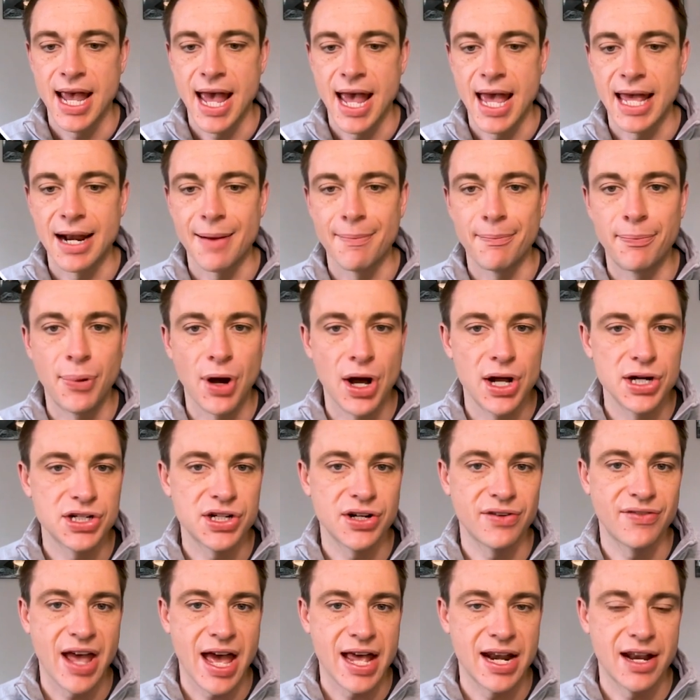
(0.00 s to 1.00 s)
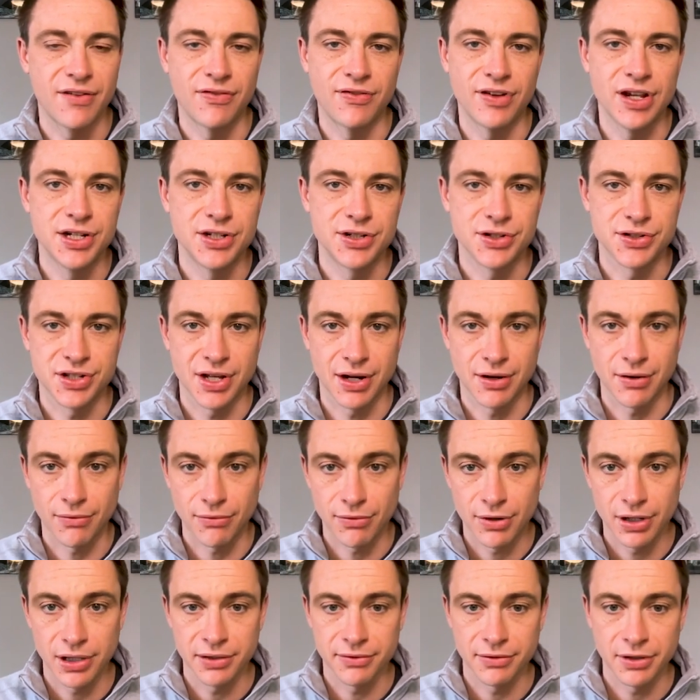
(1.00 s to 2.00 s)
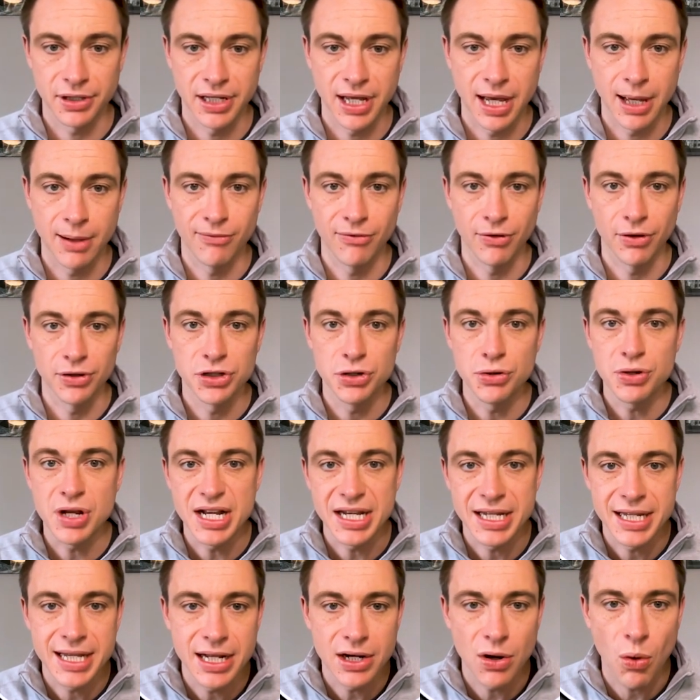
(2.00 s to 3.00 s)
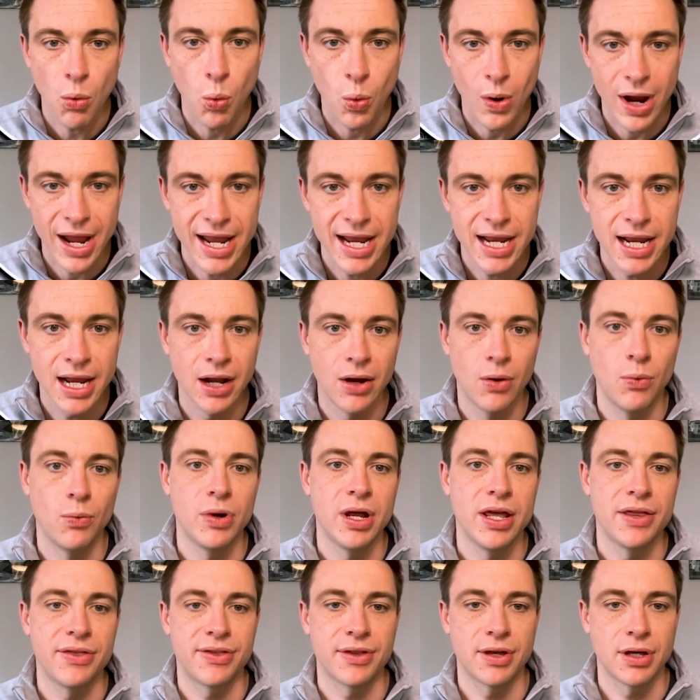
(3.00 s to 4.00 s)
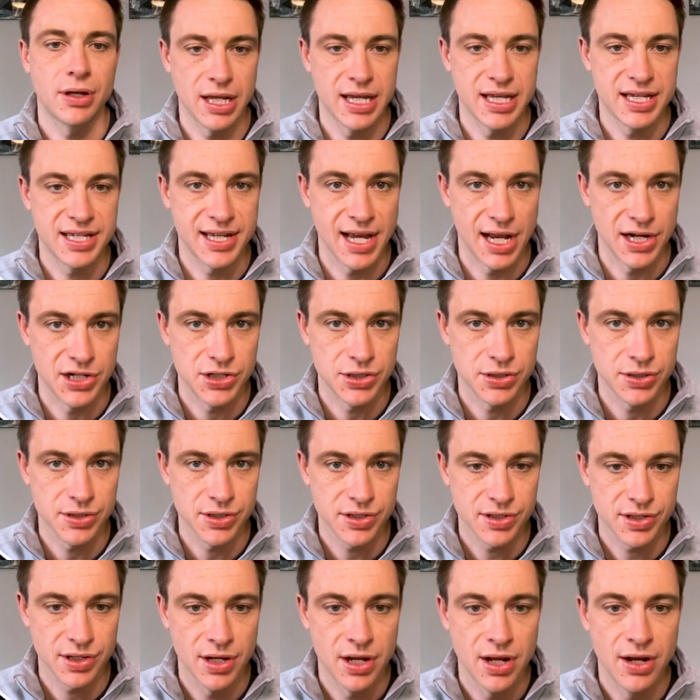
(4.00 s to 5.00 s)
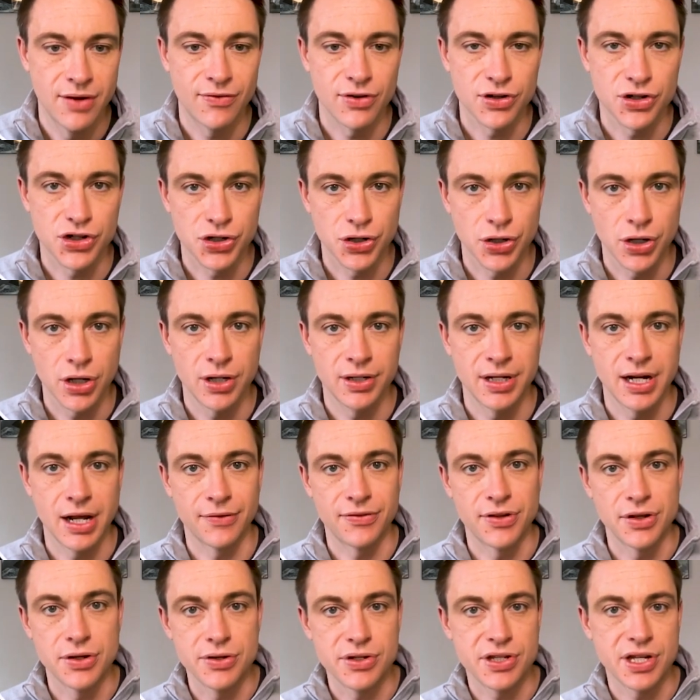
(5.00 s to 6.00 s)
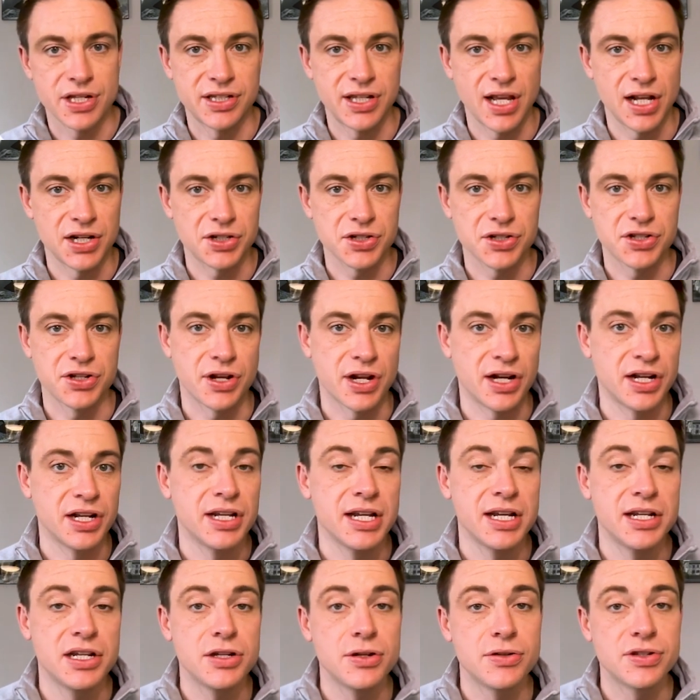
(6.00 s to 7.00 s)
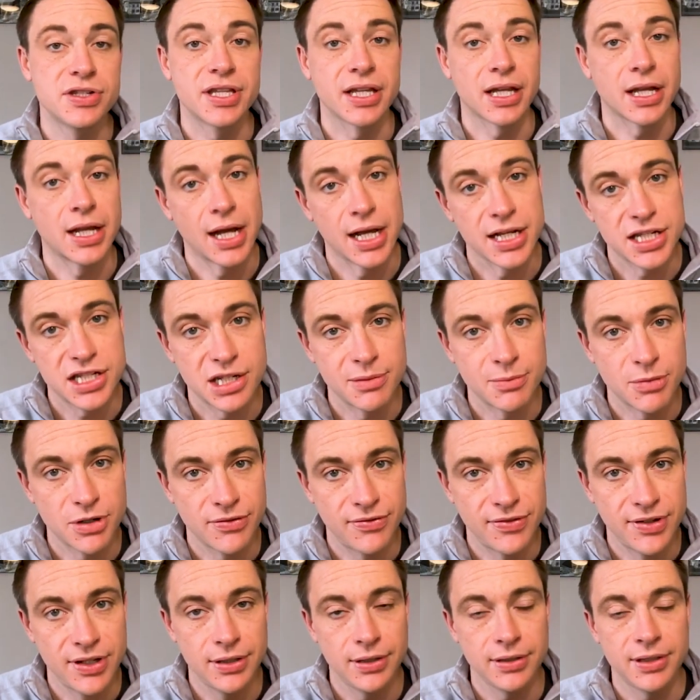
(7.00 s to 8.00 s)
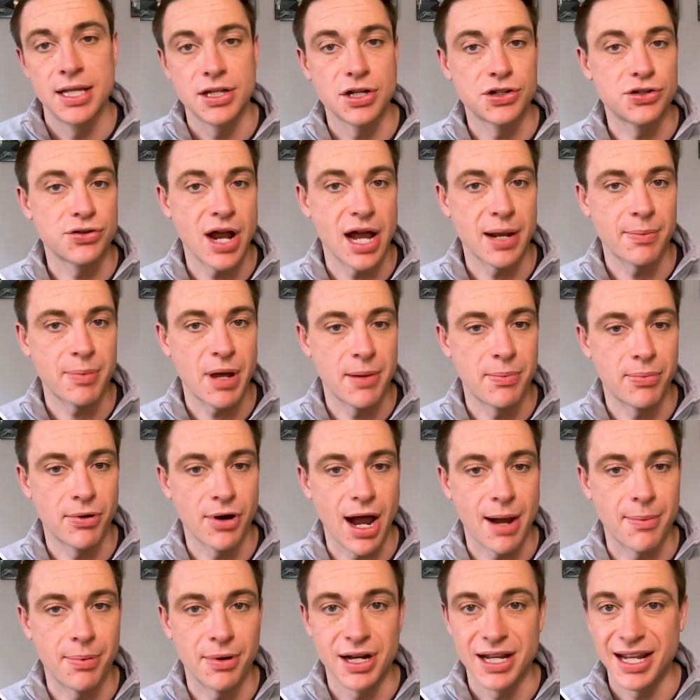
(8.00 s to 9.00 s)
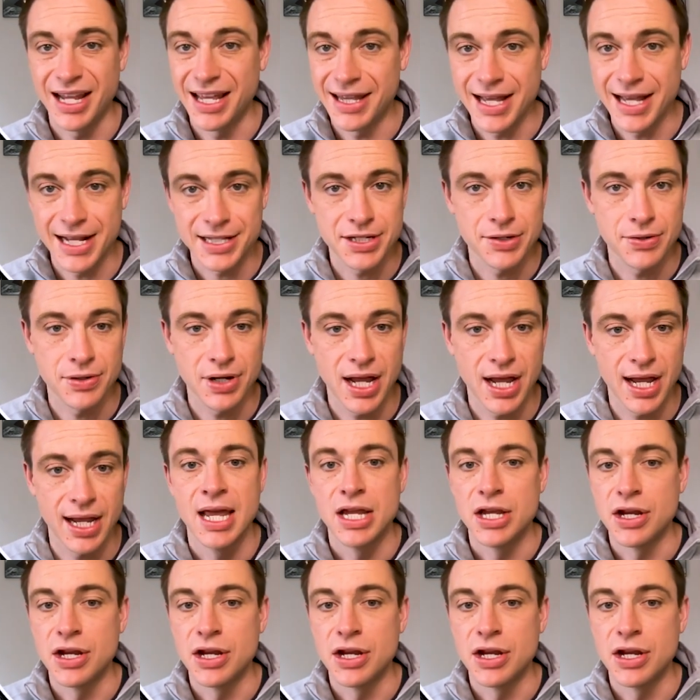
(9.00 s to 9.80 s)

and a bunch of added features that are really, really helpful. You can get away with essentials for sure. Now, if you use essentials, you're gonna need to use the customer field to track by property, and that's okay.